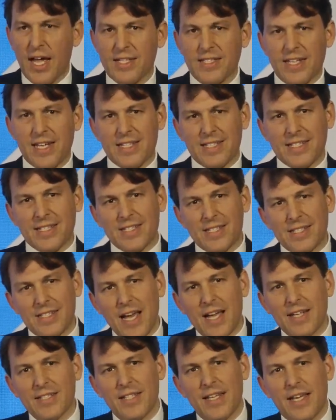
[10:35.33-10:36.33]
as a
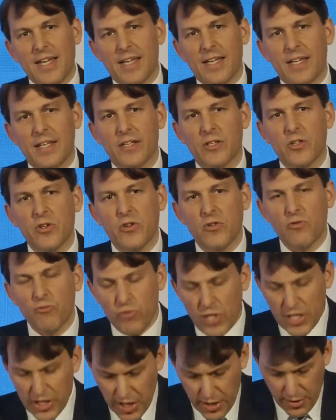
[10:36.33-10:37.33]
static,
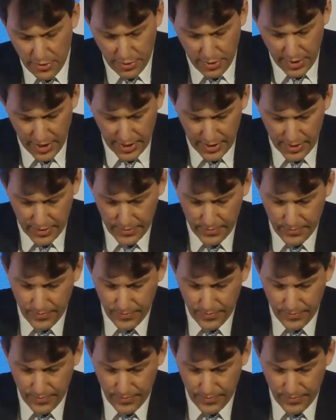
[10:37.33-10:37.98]
rigid thing.